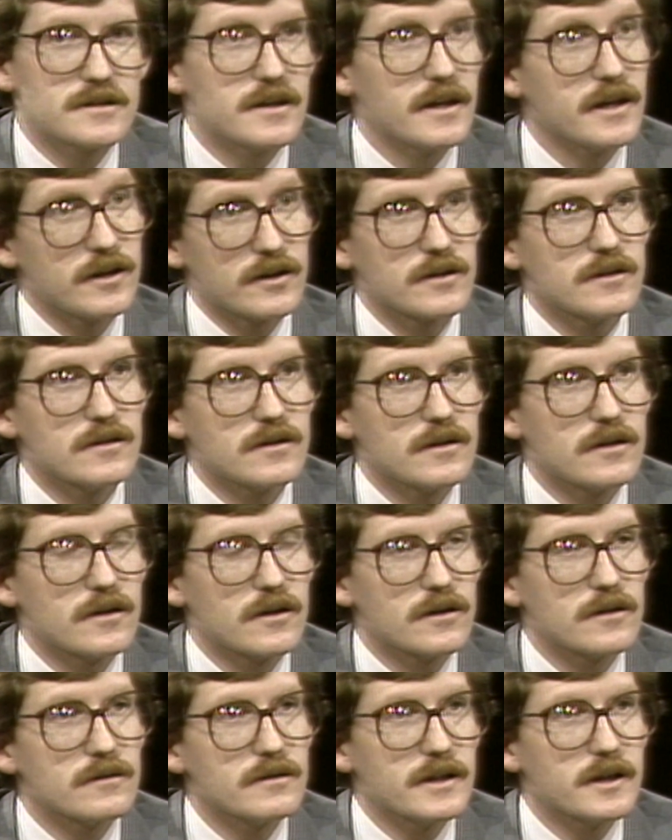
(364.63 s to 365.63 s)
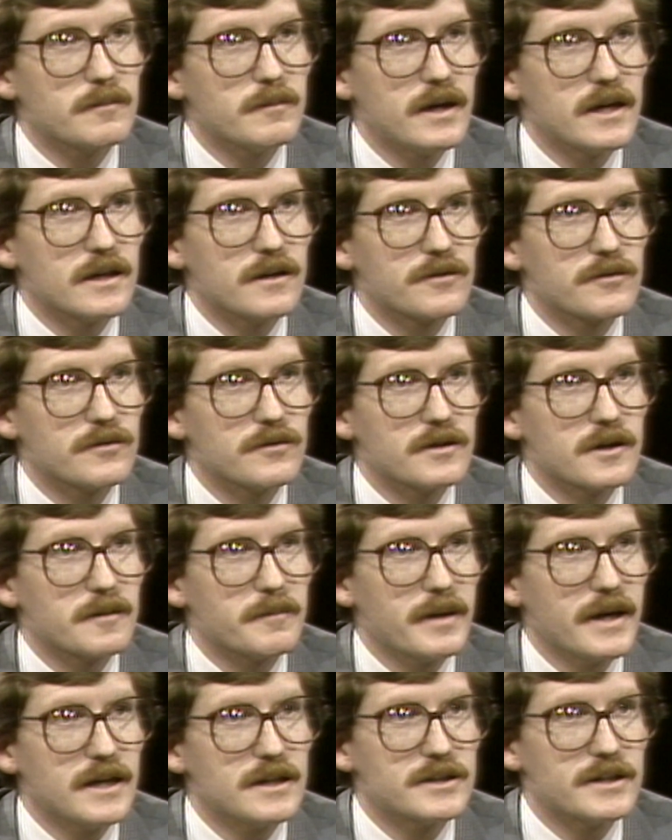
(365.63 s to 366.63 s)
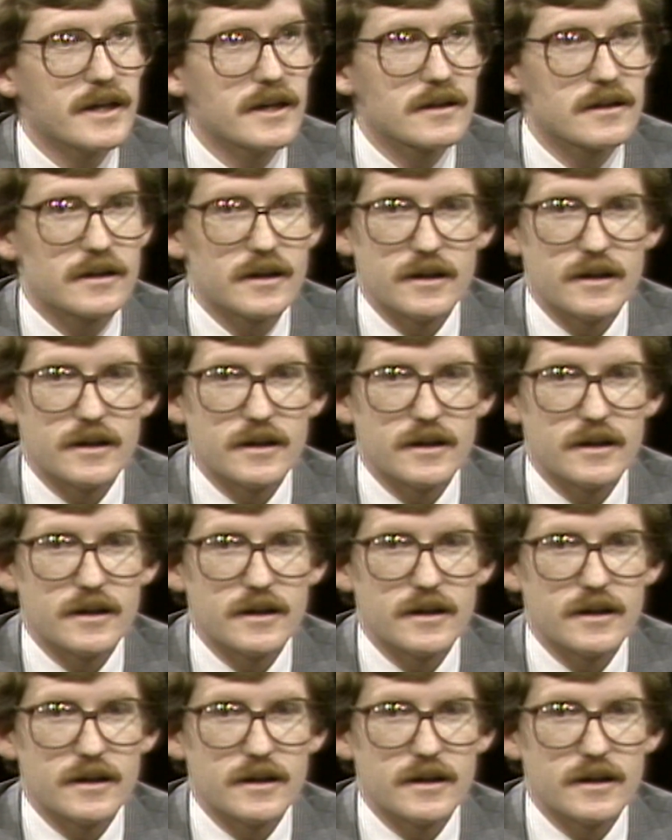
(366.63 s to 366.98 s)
they earn their money through their paycheck.